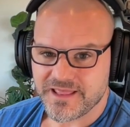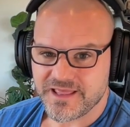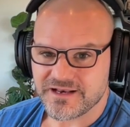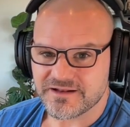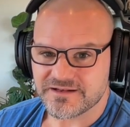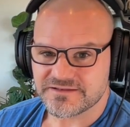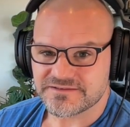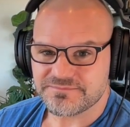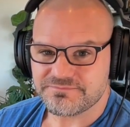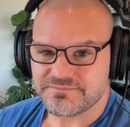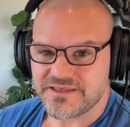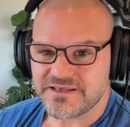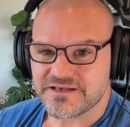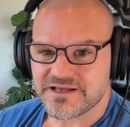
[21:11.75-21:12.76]
And it to
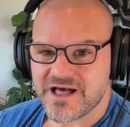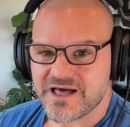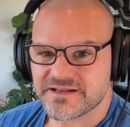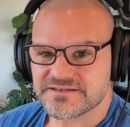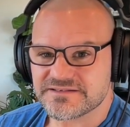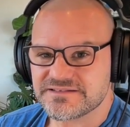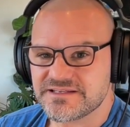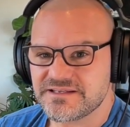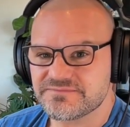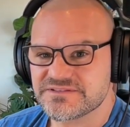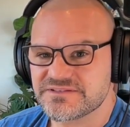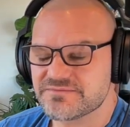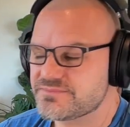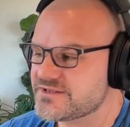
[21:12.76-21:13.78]
me kind of seems
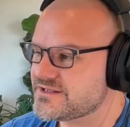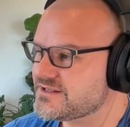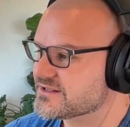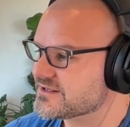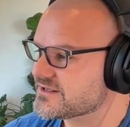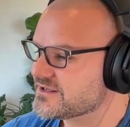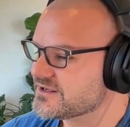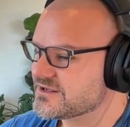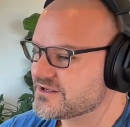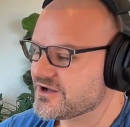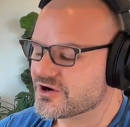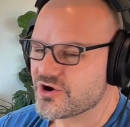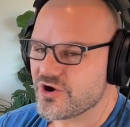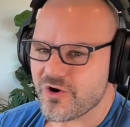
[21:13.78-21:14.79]
to be
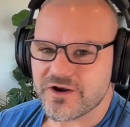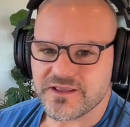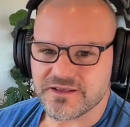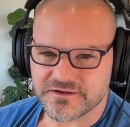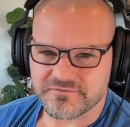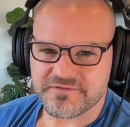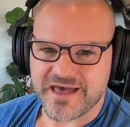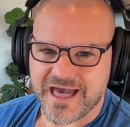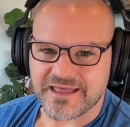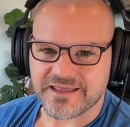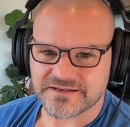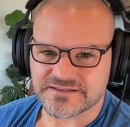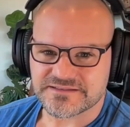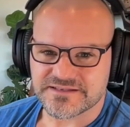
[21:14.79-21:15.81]
a guardian of that
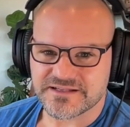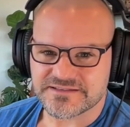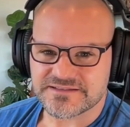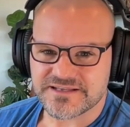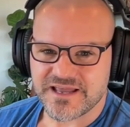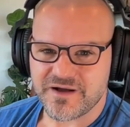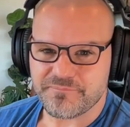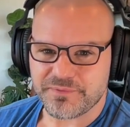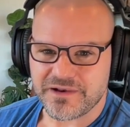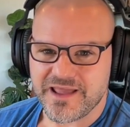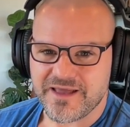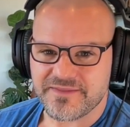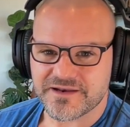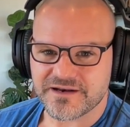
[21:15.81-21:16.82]
in a sense. It's like a
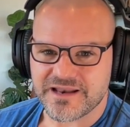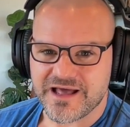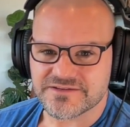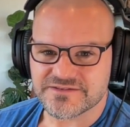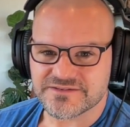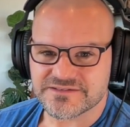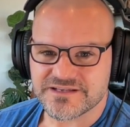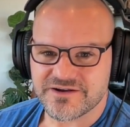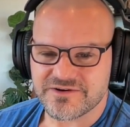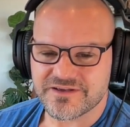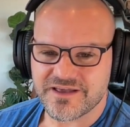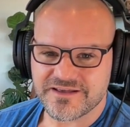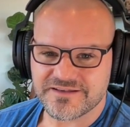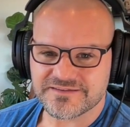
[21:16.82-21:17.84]
plant that allows you to say,
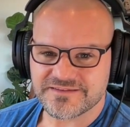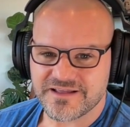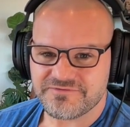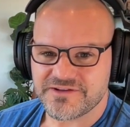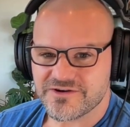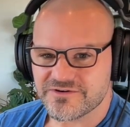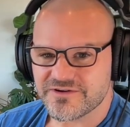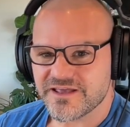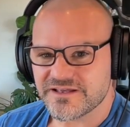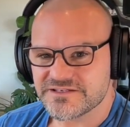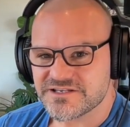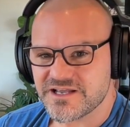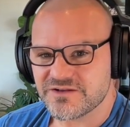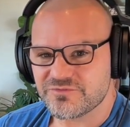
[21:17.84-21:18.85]
okay, Stephanie, okay,
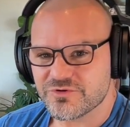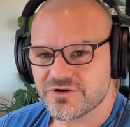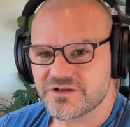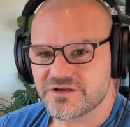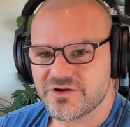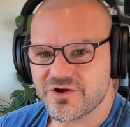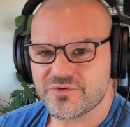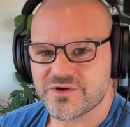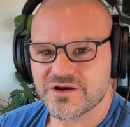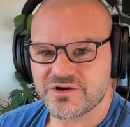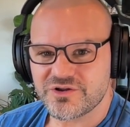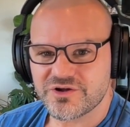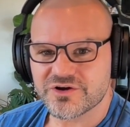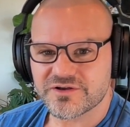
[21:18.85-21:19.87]
Jade, we're going to go and
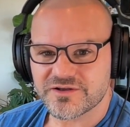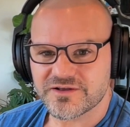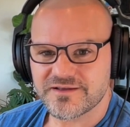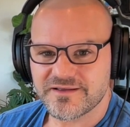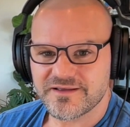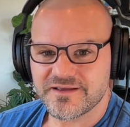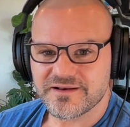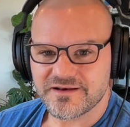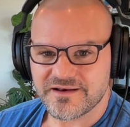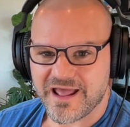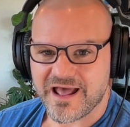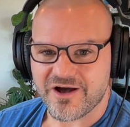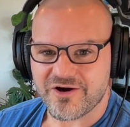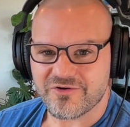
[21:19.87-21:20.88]
look
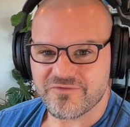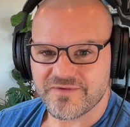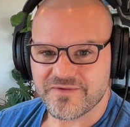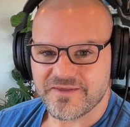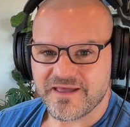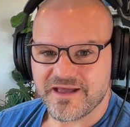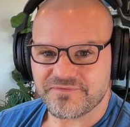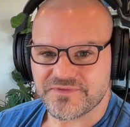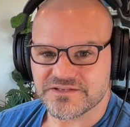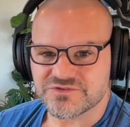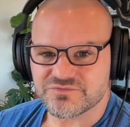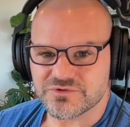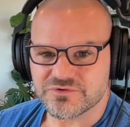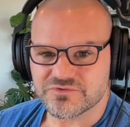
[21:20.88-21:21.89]
now at
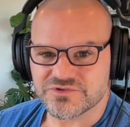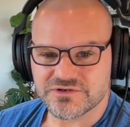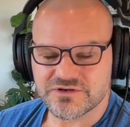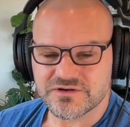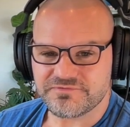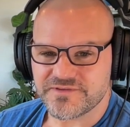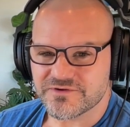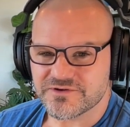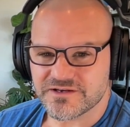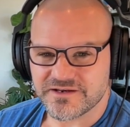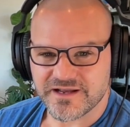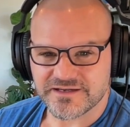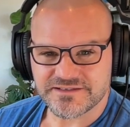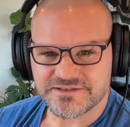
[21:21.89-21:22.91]
these mm-hmm. wounds. You're going to feel
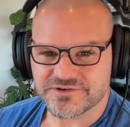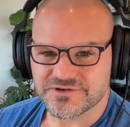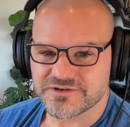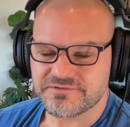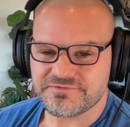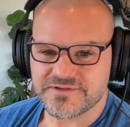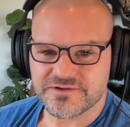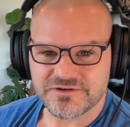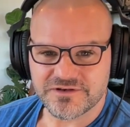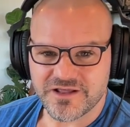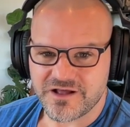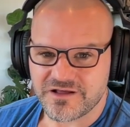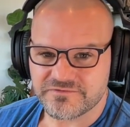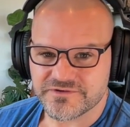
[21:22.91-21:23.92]
connected. You're going to feel
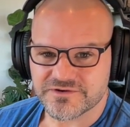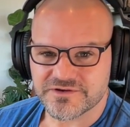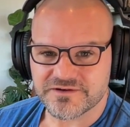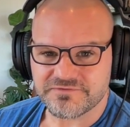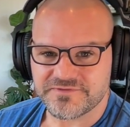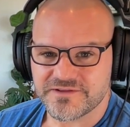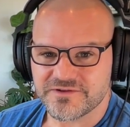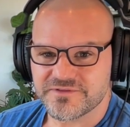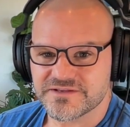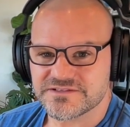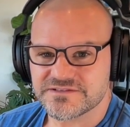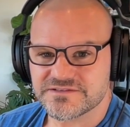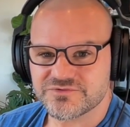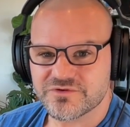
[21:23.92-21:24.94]
loved. You're going to feel
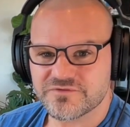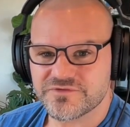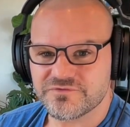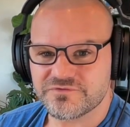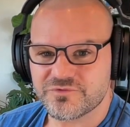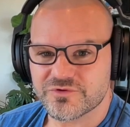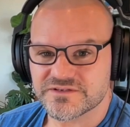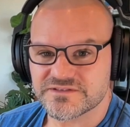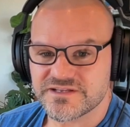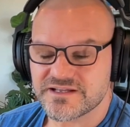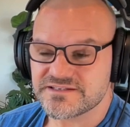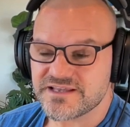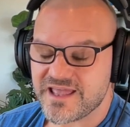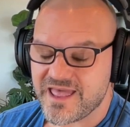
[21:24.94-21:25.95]
this sort of euphoric
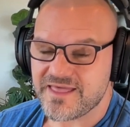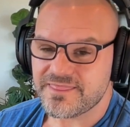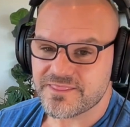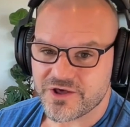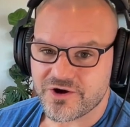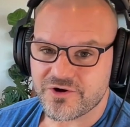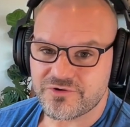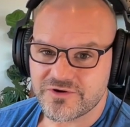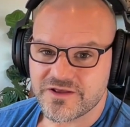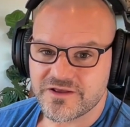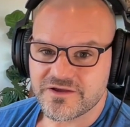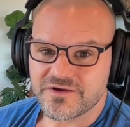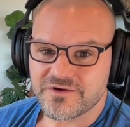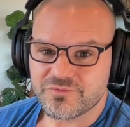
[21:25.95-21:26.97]
sense. And though,
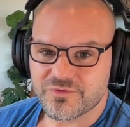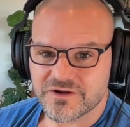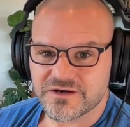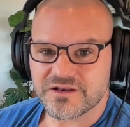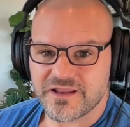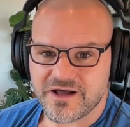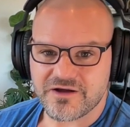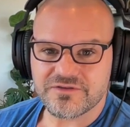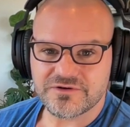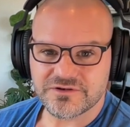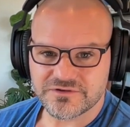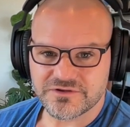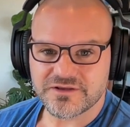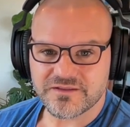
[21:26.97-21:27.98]
we're going to allow you
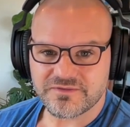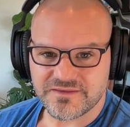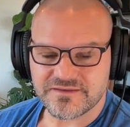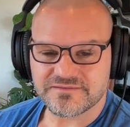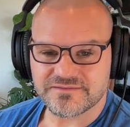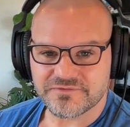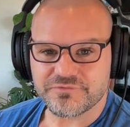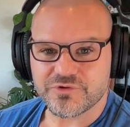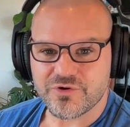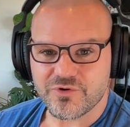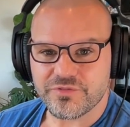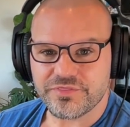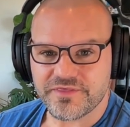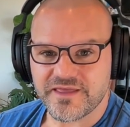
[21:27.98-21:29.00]
to look at these
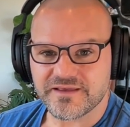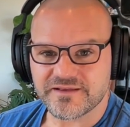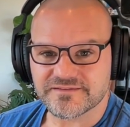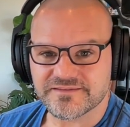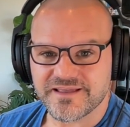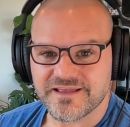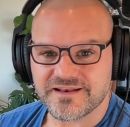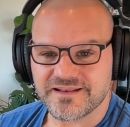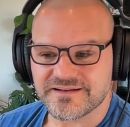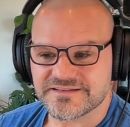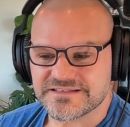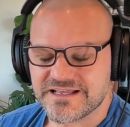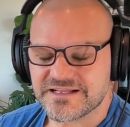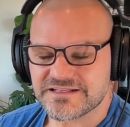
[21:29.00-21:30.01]
difficult things. And in a
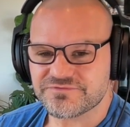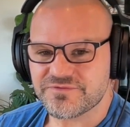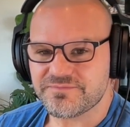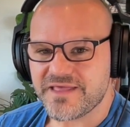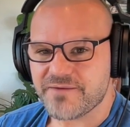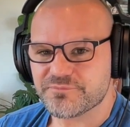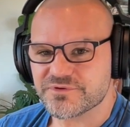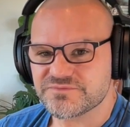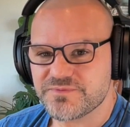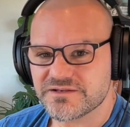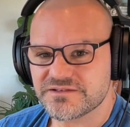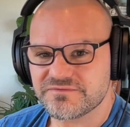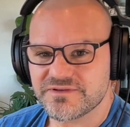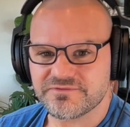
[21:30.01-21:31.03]
sense, from that
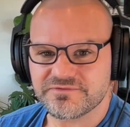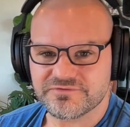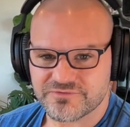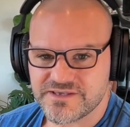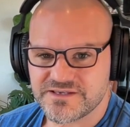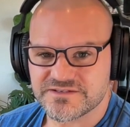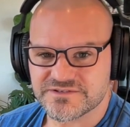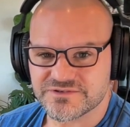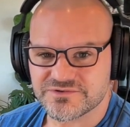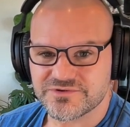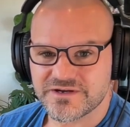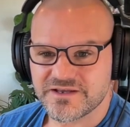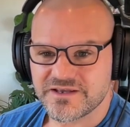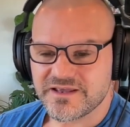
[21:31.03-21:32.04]
perspective, it frees you.